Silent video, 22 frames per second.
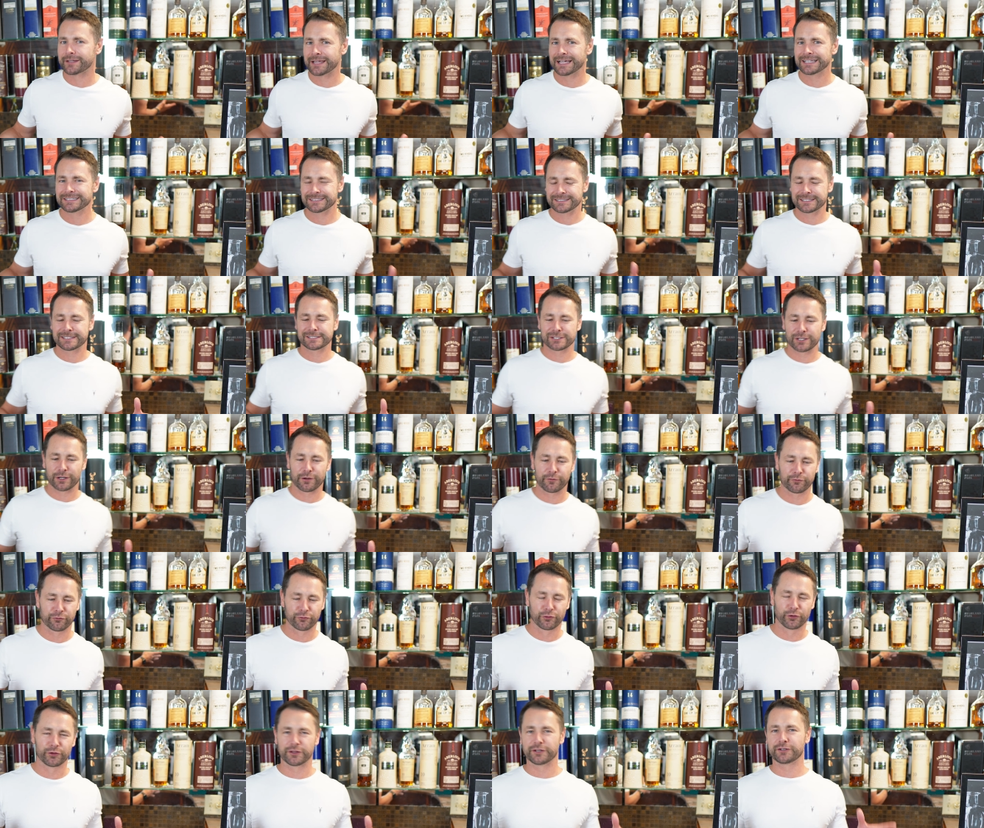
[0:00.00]
That's the sort of
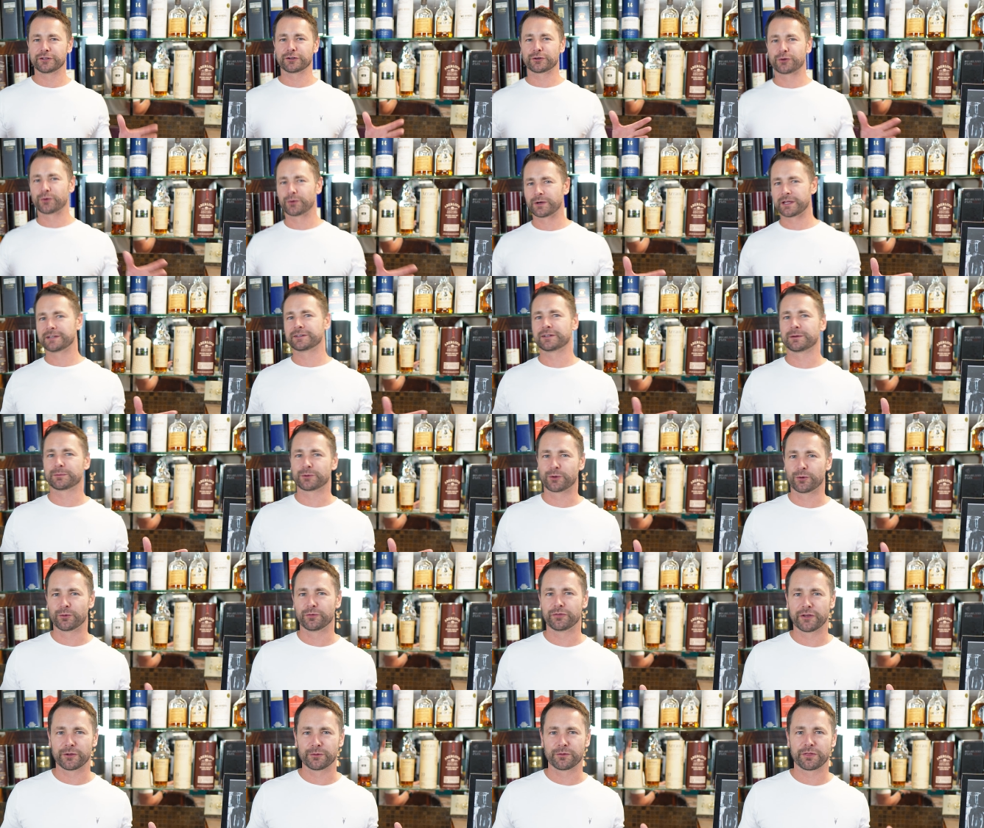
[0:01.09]
route that you're going to end up
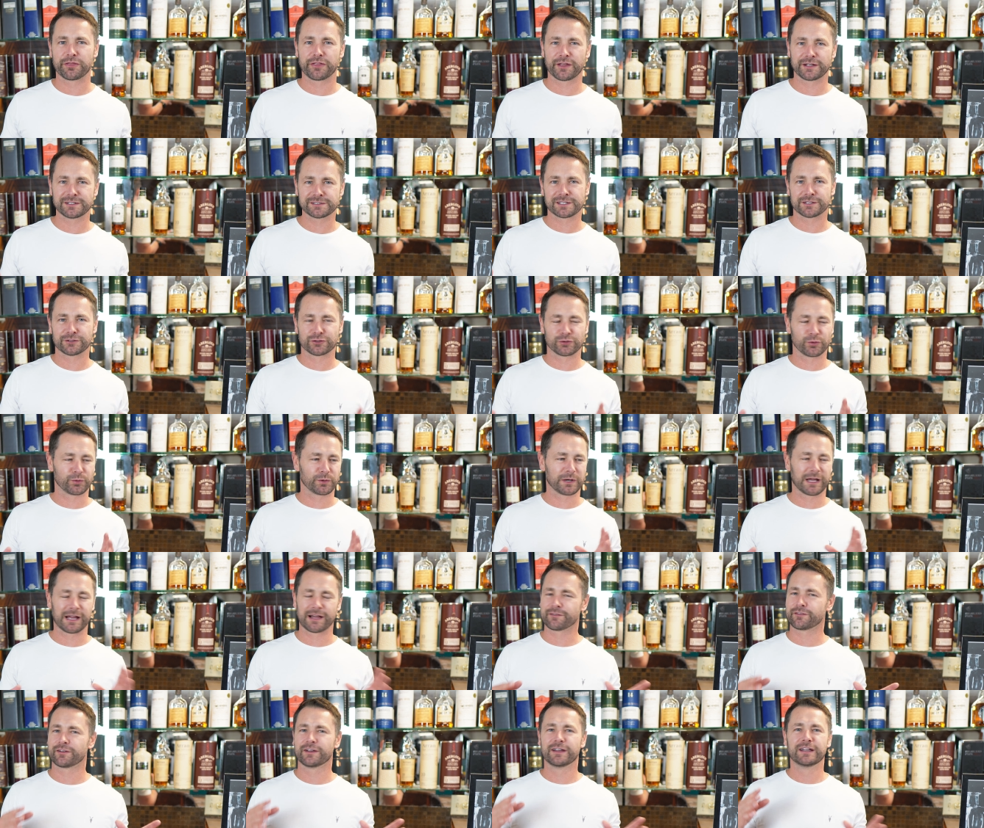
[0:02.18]
going down. Things that don't
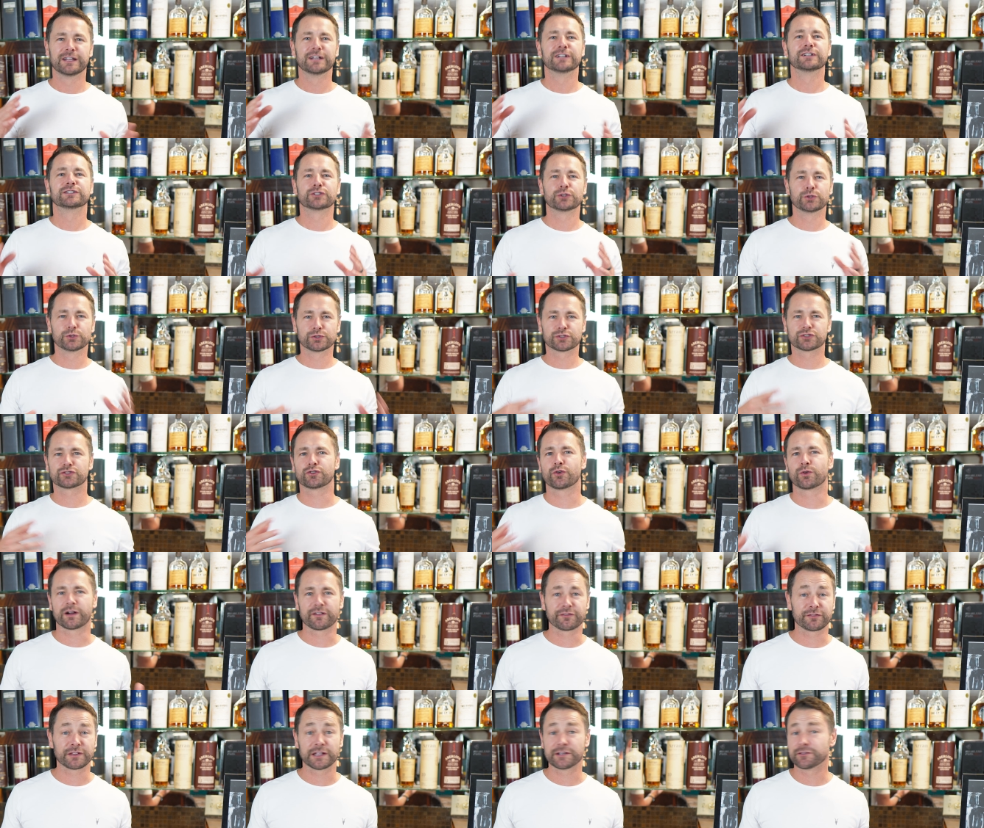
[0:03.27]
have too strong
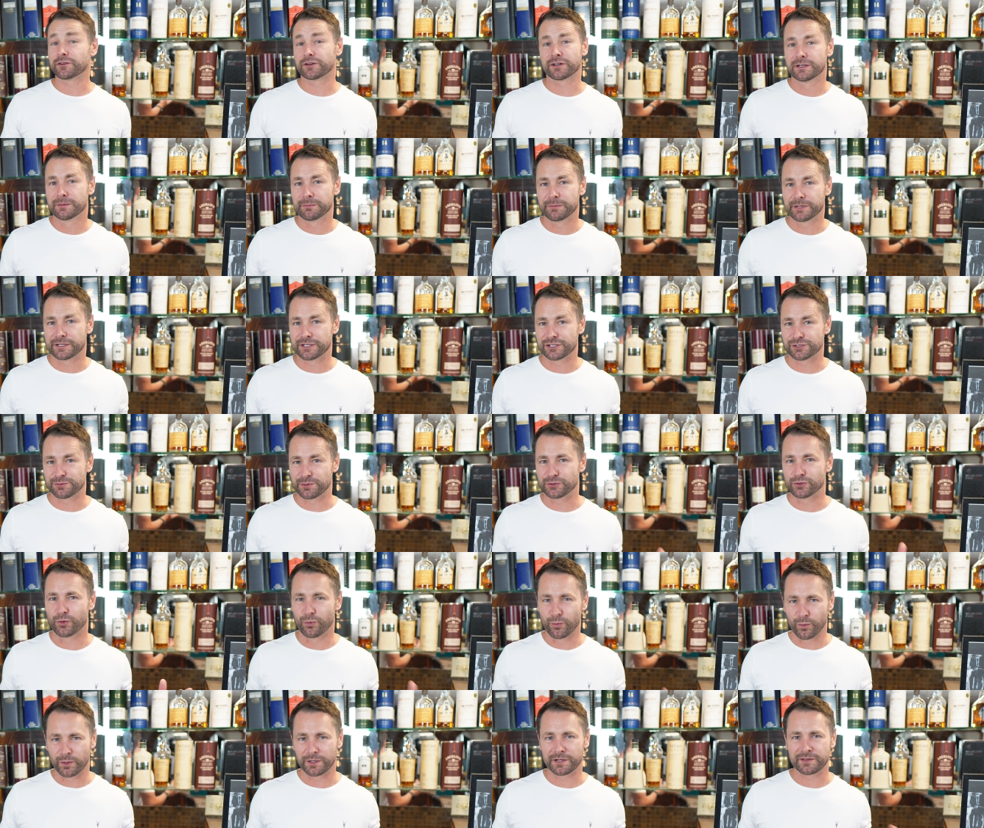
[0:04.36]
a flavour because we
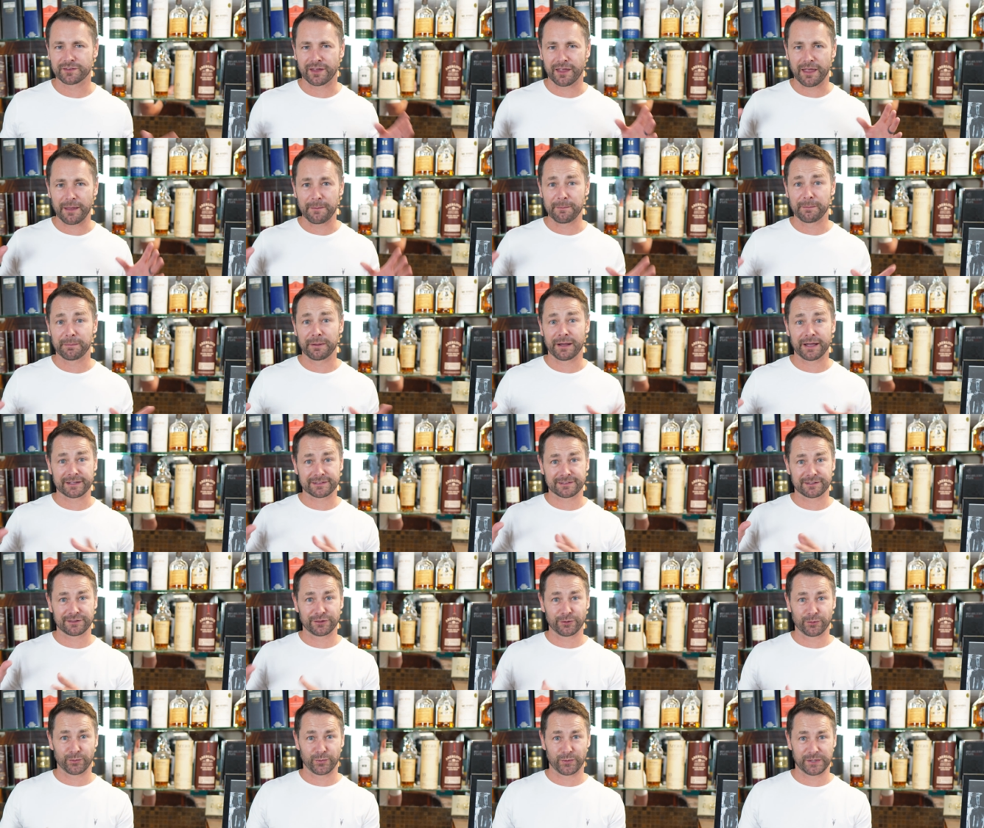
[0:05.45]
don't want it to impact
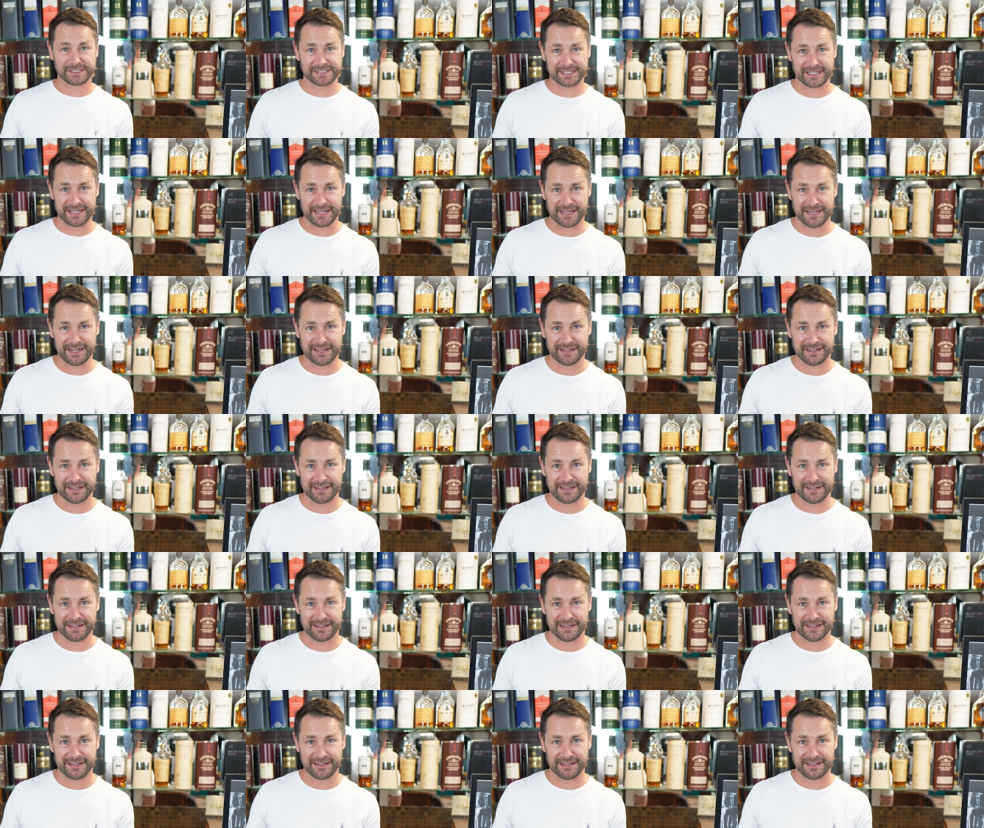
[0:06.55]
the whisky.